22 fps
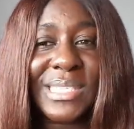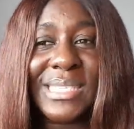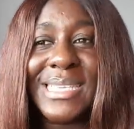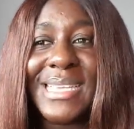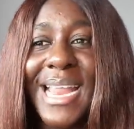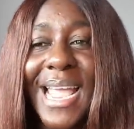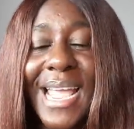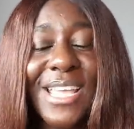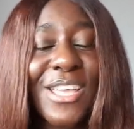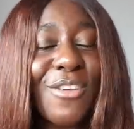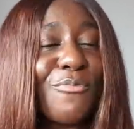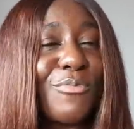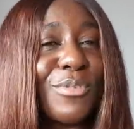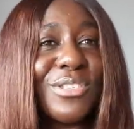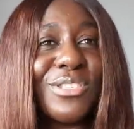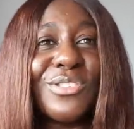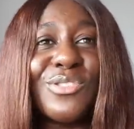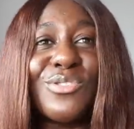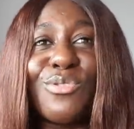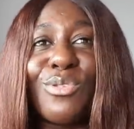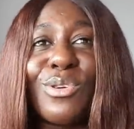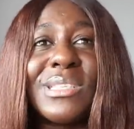Nengi was
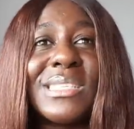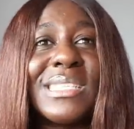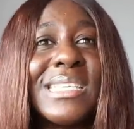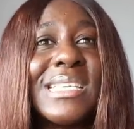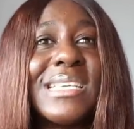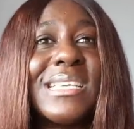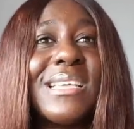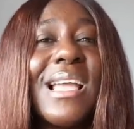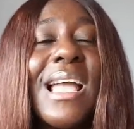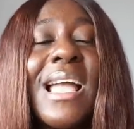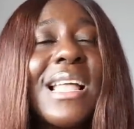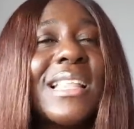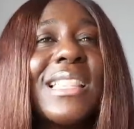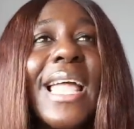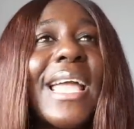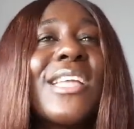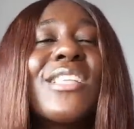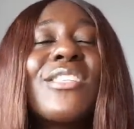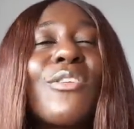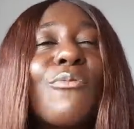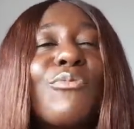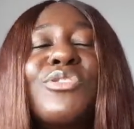not
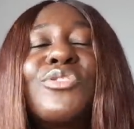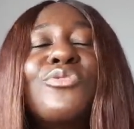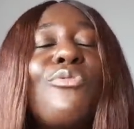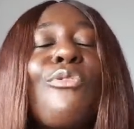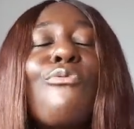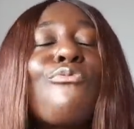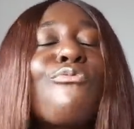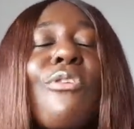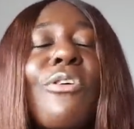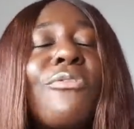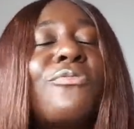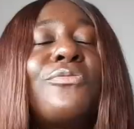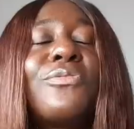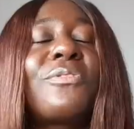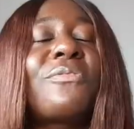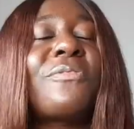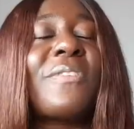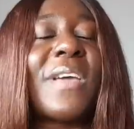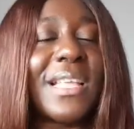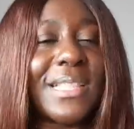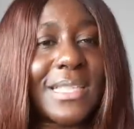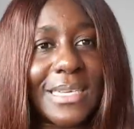like there was no ruffled
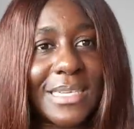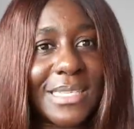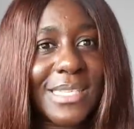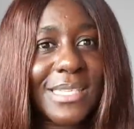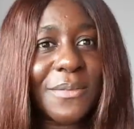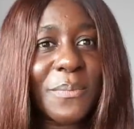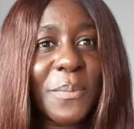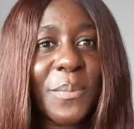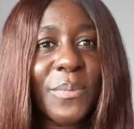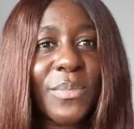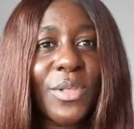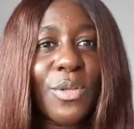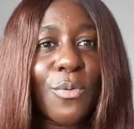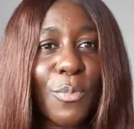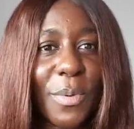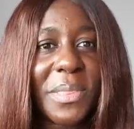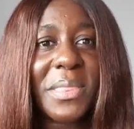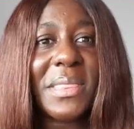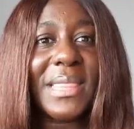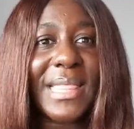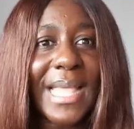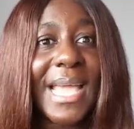feathers
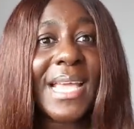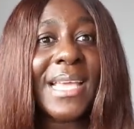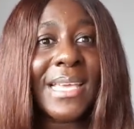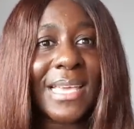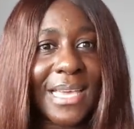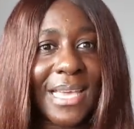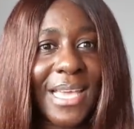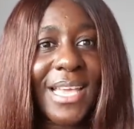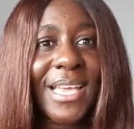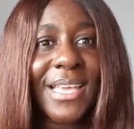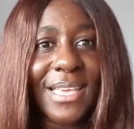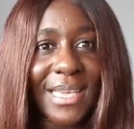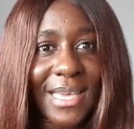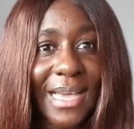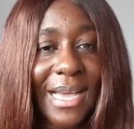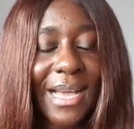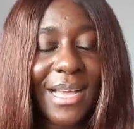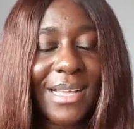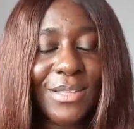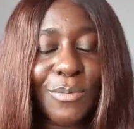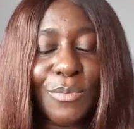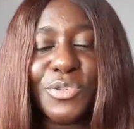with Nengi.
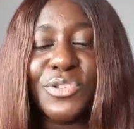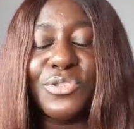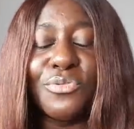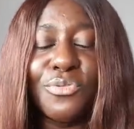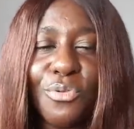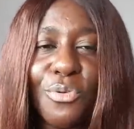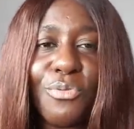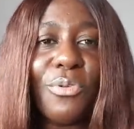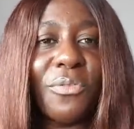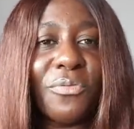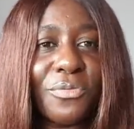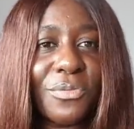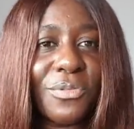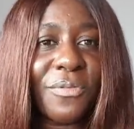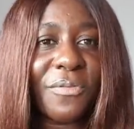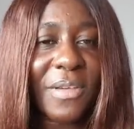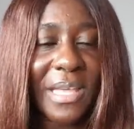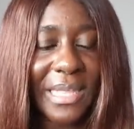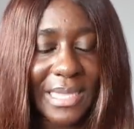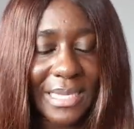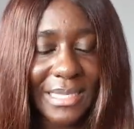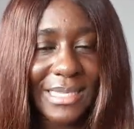Yeah, there was no ruffled
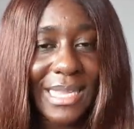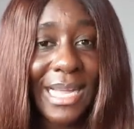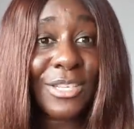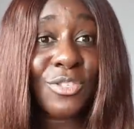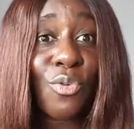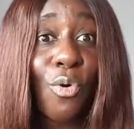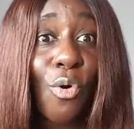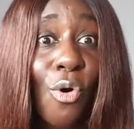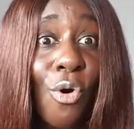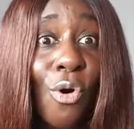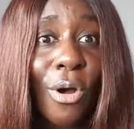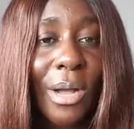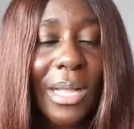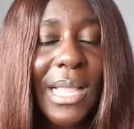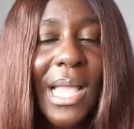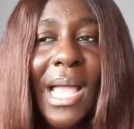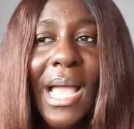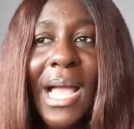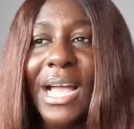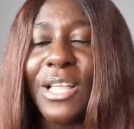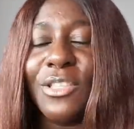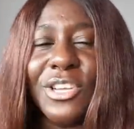feathers at all.
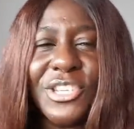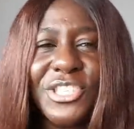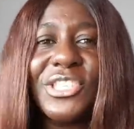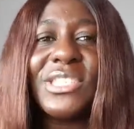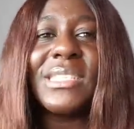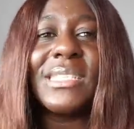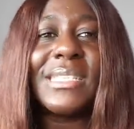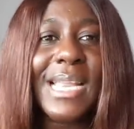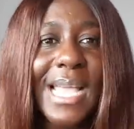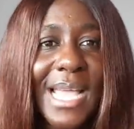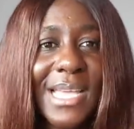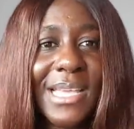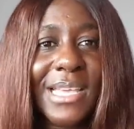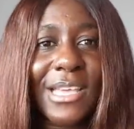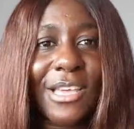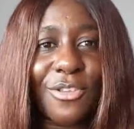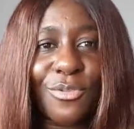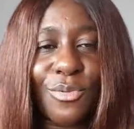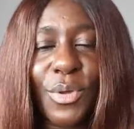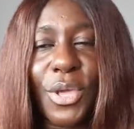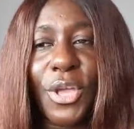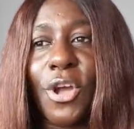And not just Nengi,
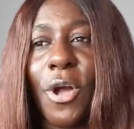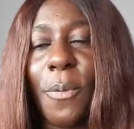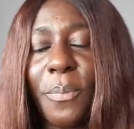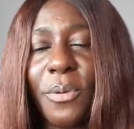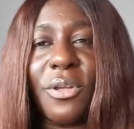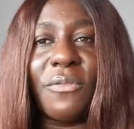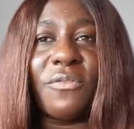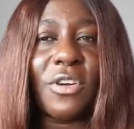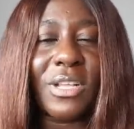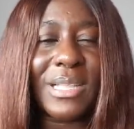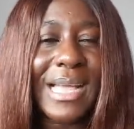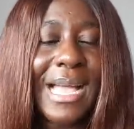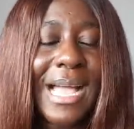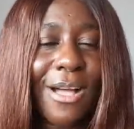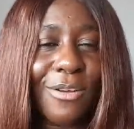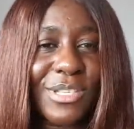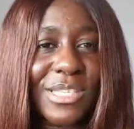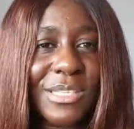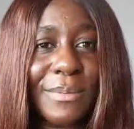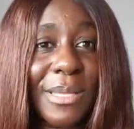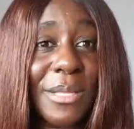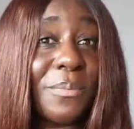you know, a couple of other
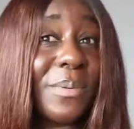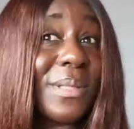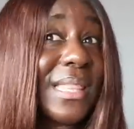housemates.